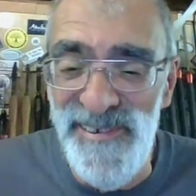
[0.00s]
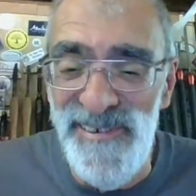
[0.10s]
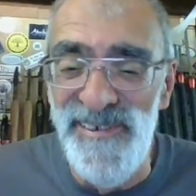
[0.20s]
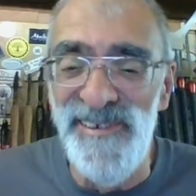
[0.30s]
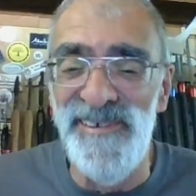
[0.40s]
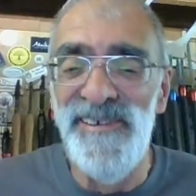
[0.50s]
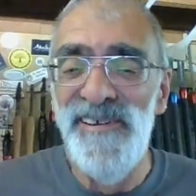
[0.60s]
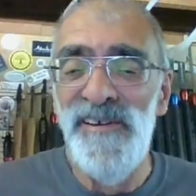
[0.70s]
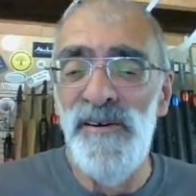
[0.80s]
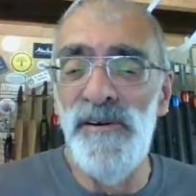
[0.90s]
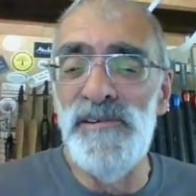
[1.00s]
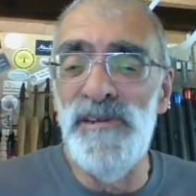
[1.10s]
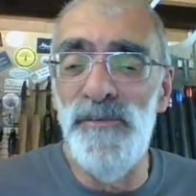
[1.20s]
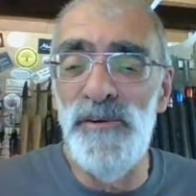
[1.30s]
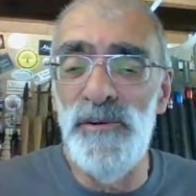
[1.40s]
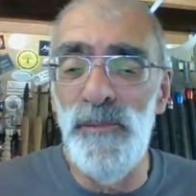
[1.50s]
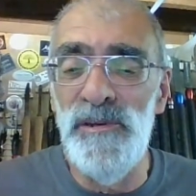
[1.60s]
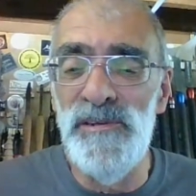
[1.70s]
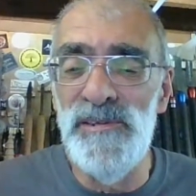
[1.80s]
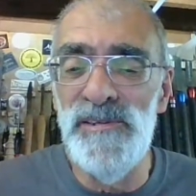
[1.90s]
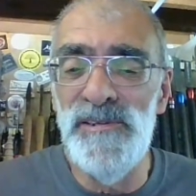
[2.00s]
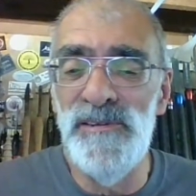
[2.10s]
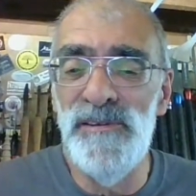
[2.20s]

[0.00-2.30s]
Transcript: All right, Stephen Jobbins